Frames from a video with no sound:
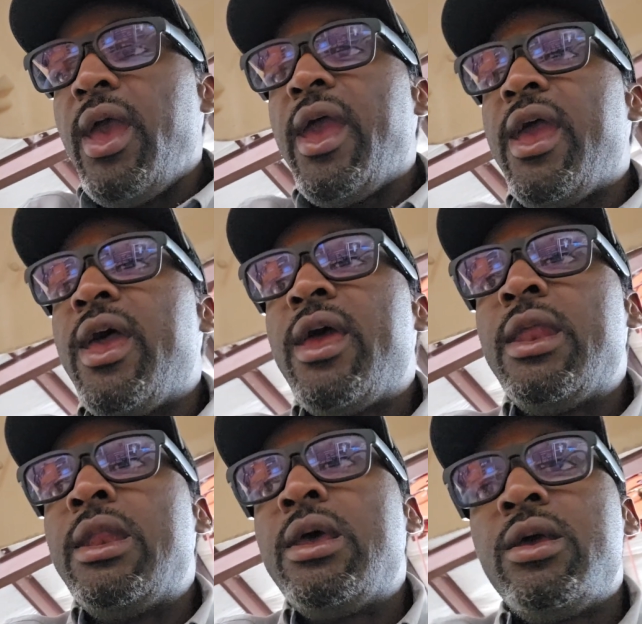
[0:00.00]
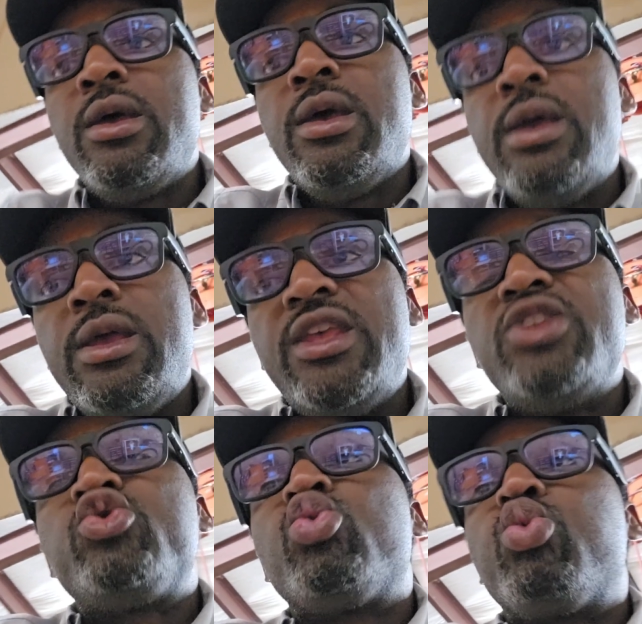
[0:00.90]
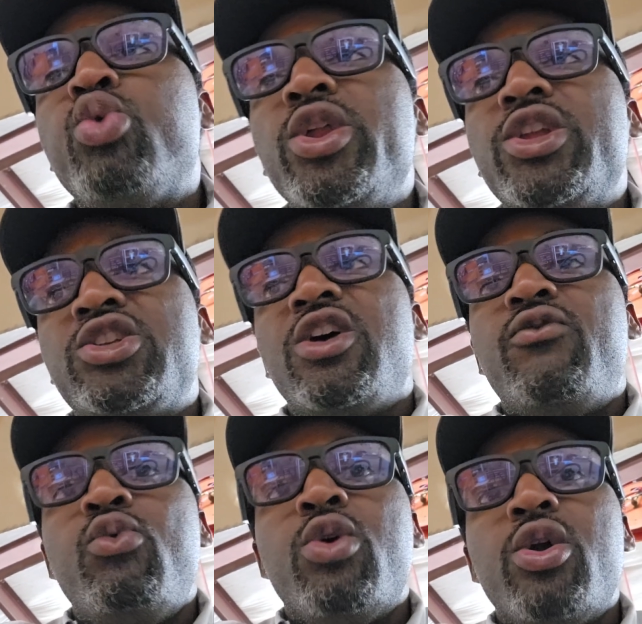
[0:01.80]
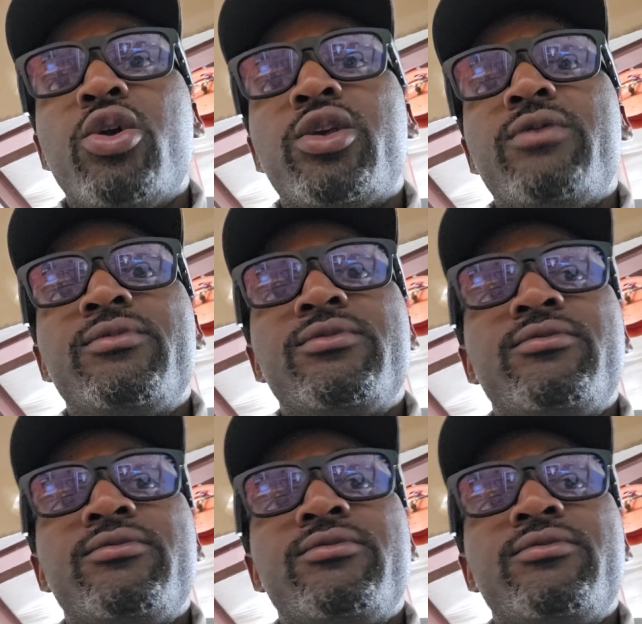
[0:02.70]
And it's really tough work.